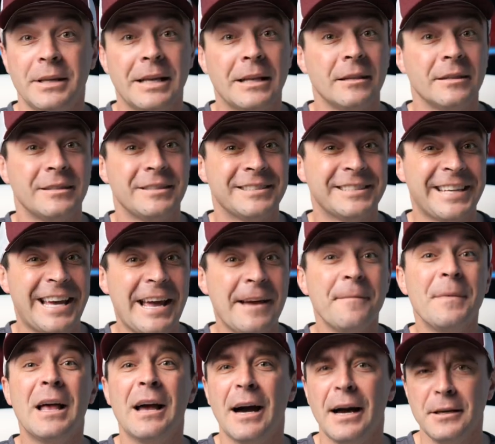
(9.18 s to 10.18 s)
needless to
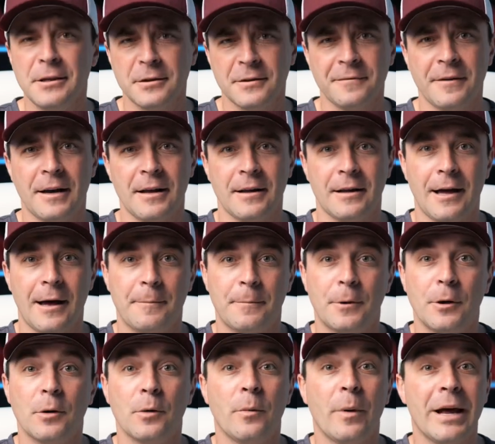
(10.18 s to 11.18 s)
say, I use Final Cut
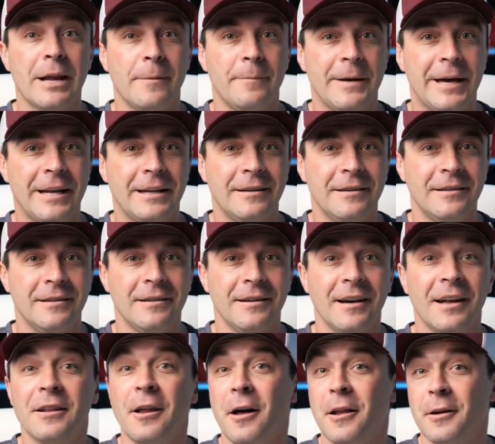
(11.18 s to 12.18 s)
Pro quite a bit.
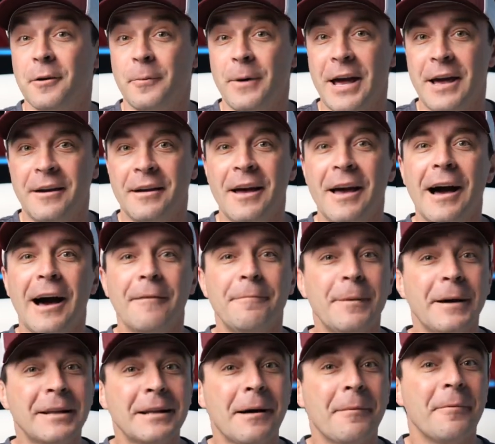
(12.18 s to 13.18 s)
Along the way, I
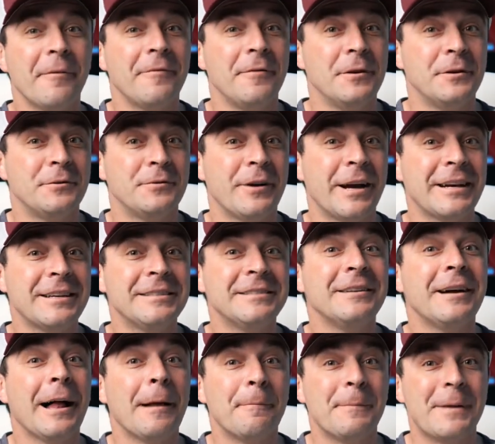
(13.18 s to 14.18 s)
picked up a few tricks
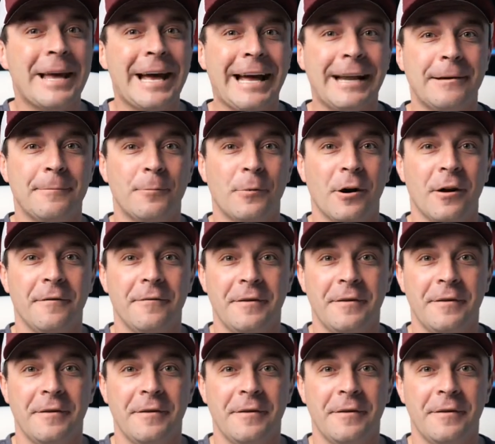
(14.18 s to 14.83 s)
to help me edit more